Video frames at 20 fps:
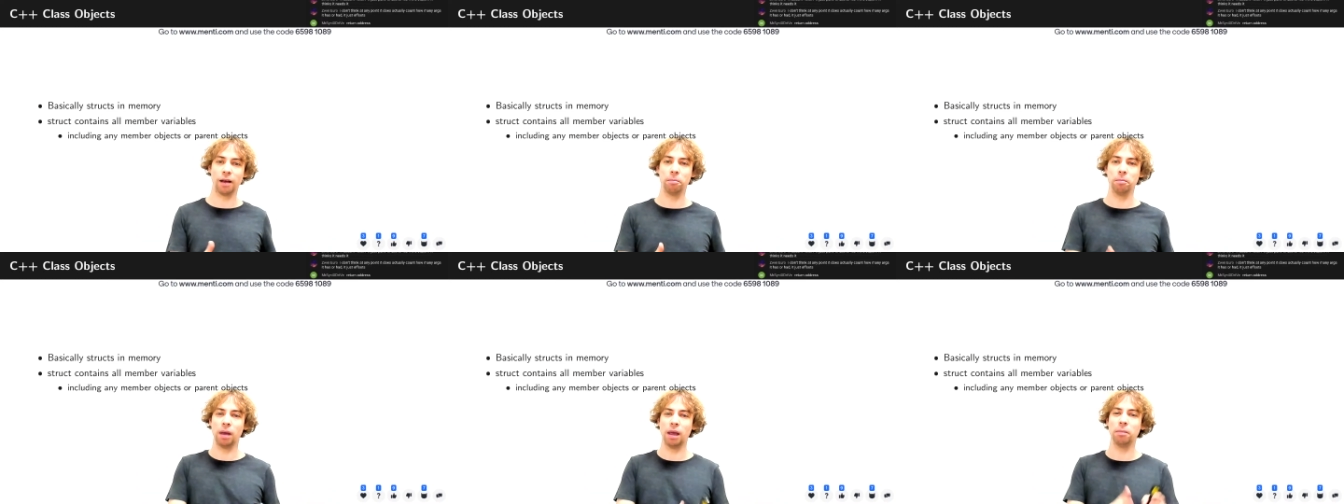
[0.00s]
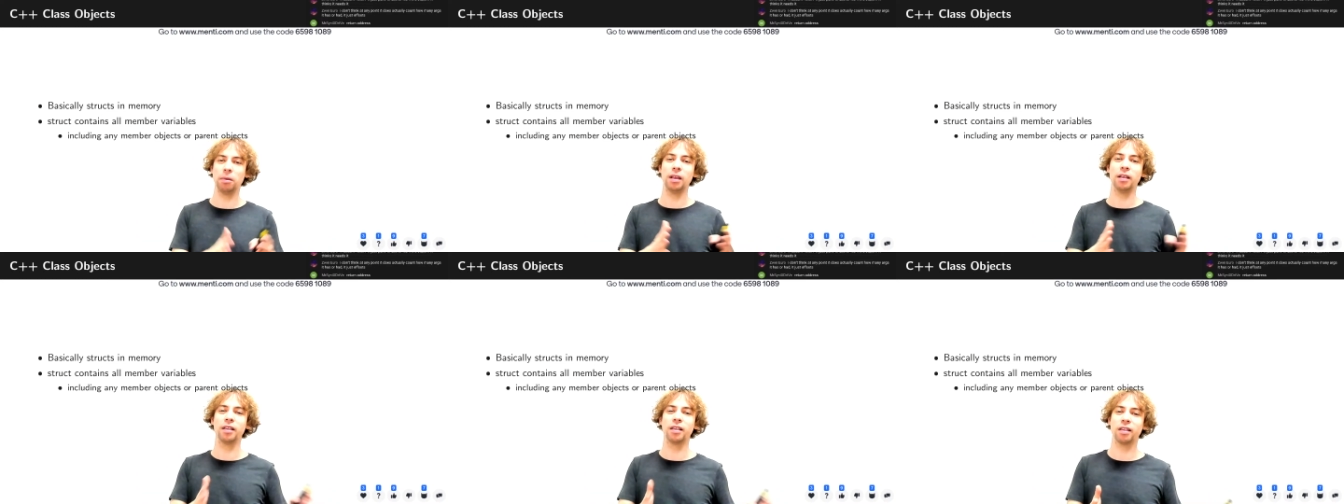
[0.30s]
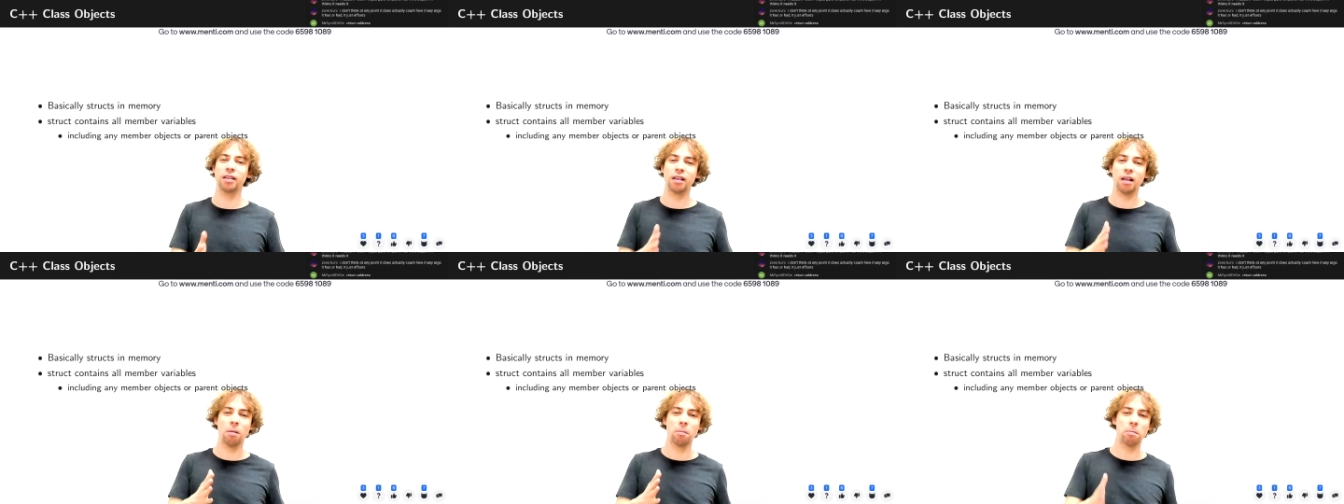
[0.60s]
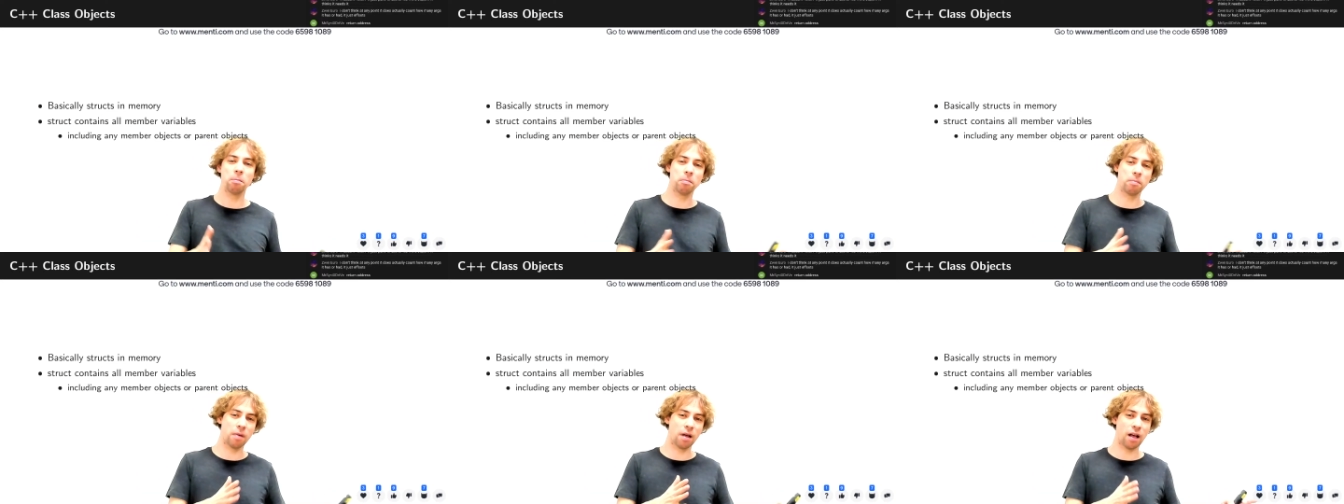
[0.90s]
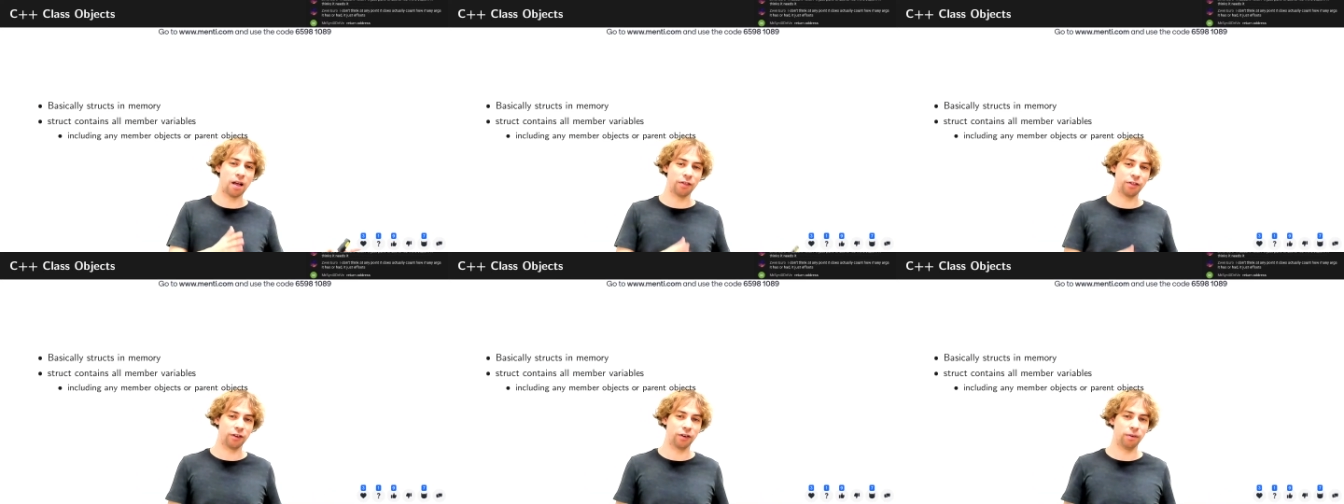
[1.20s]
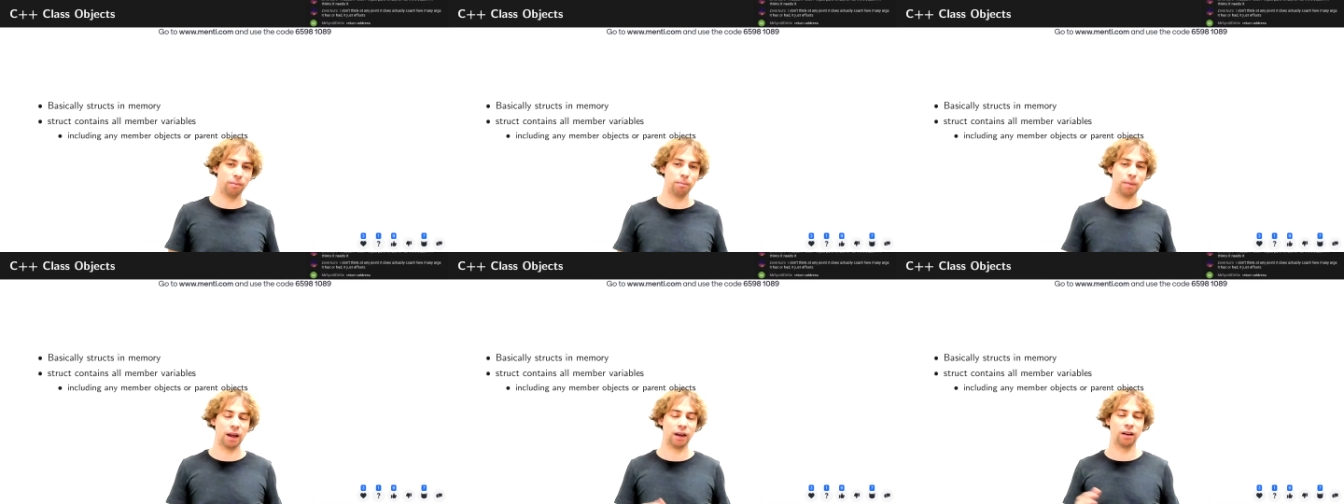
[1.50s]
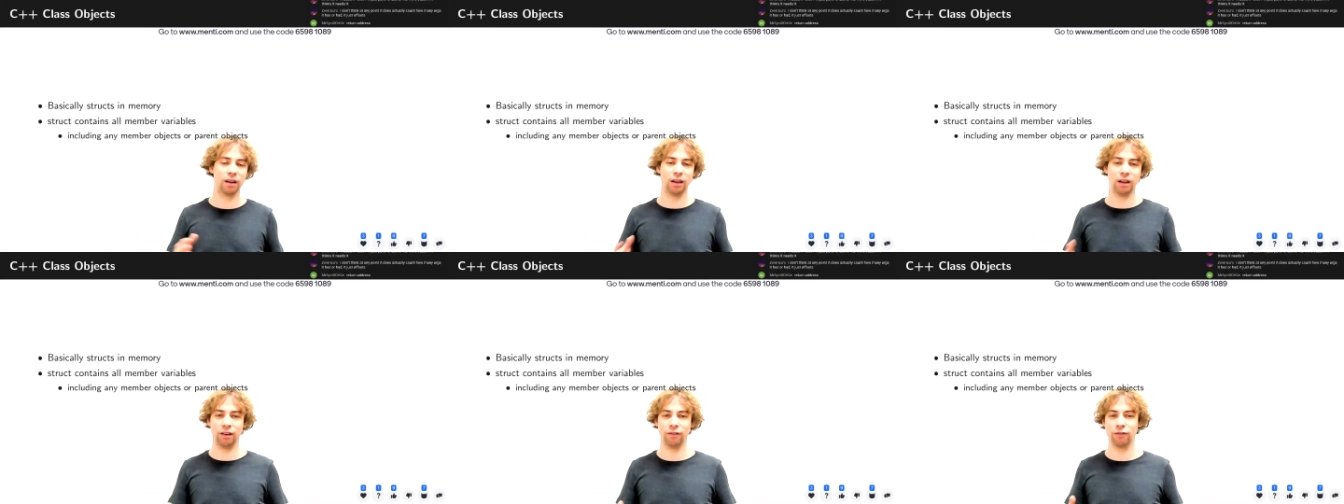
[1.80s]
maybe some other
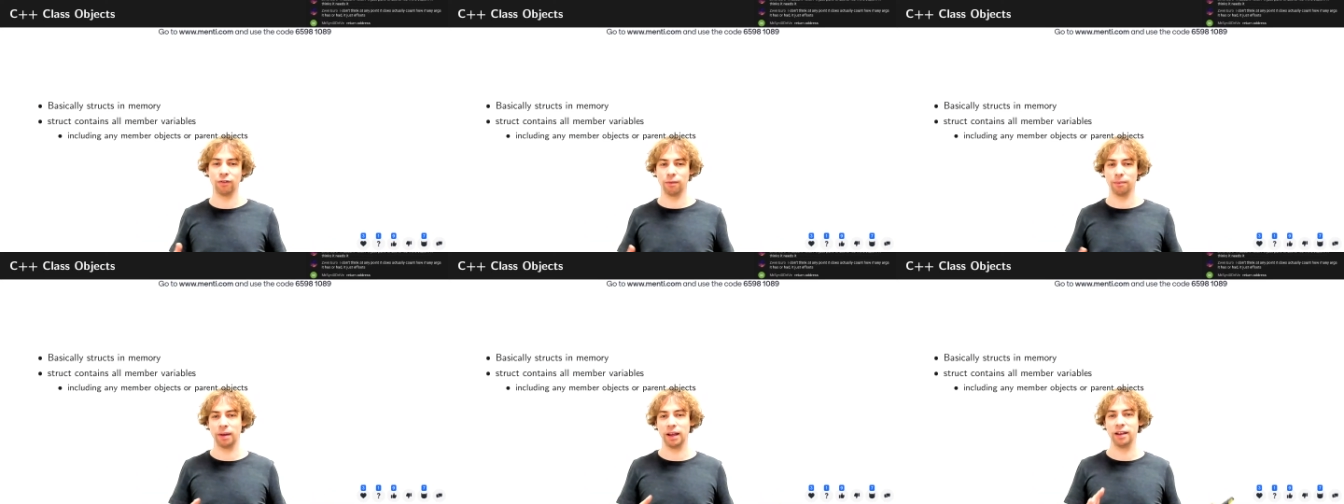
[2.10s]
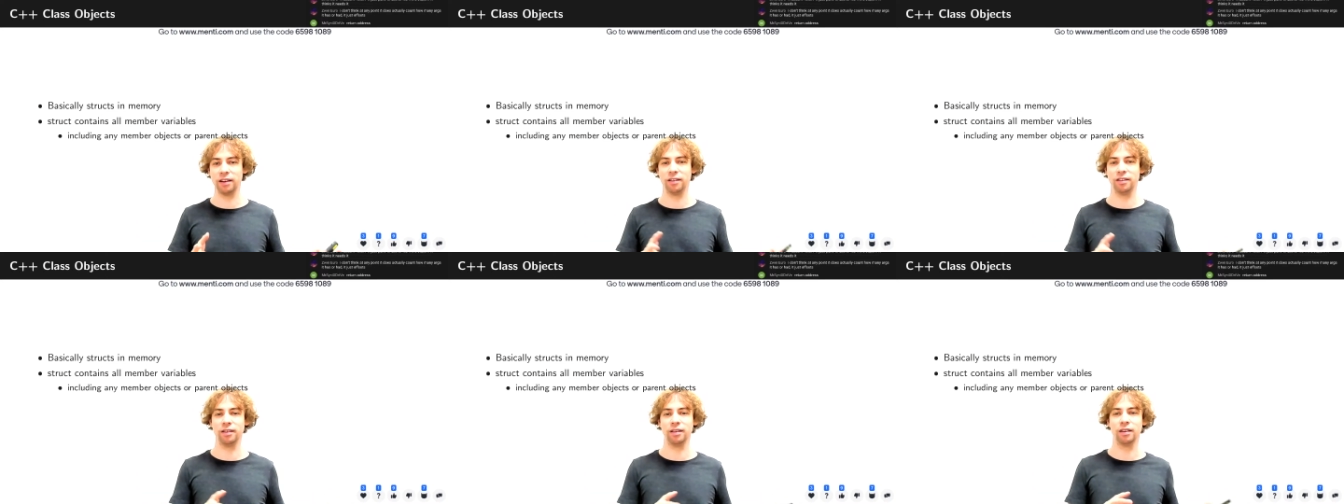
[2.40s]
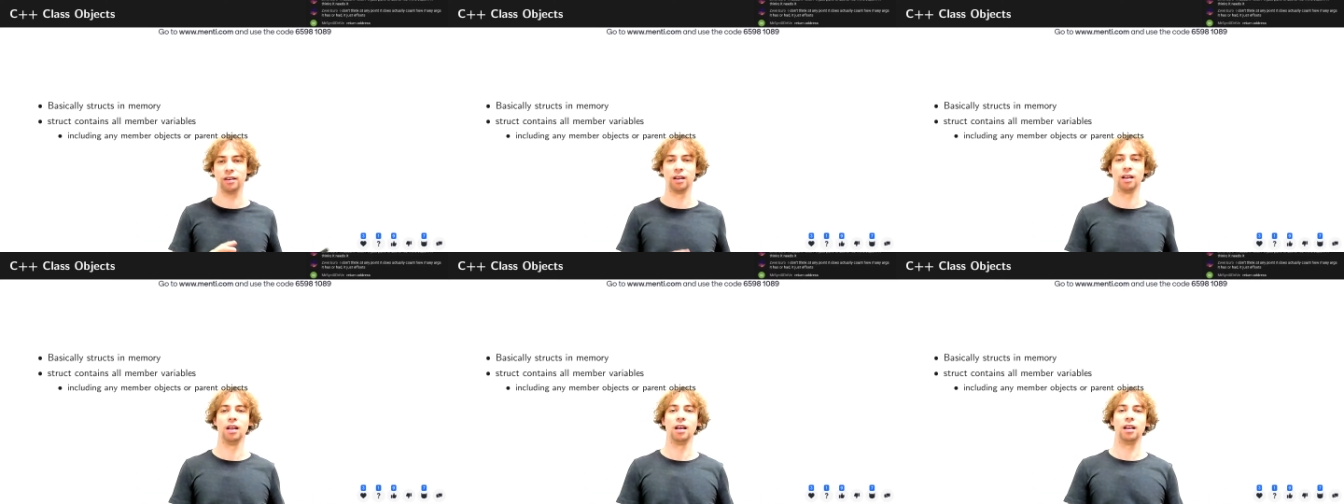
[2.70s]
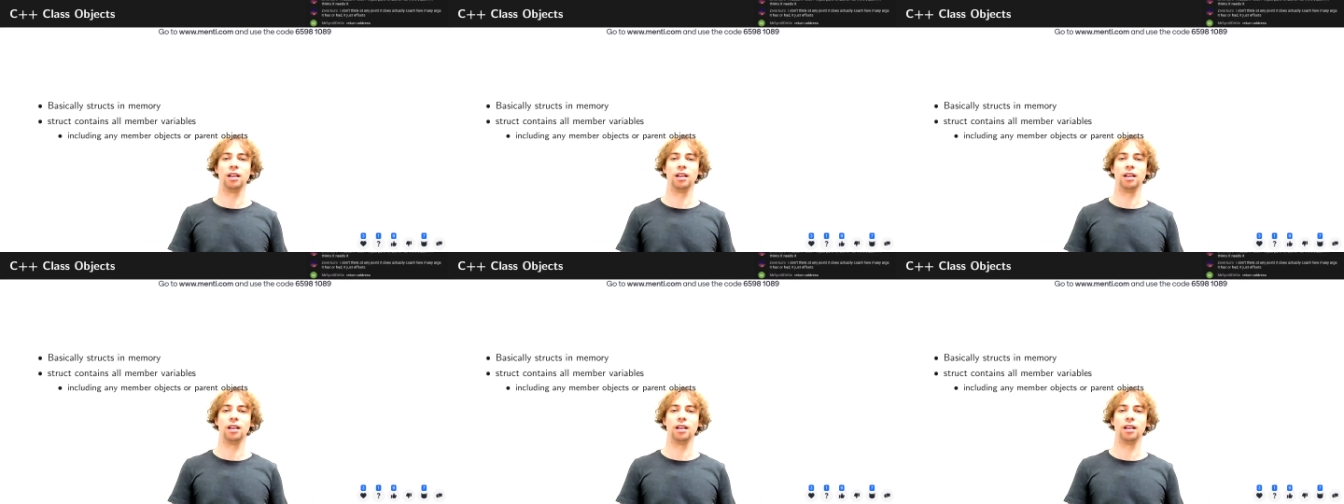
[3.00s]
meta information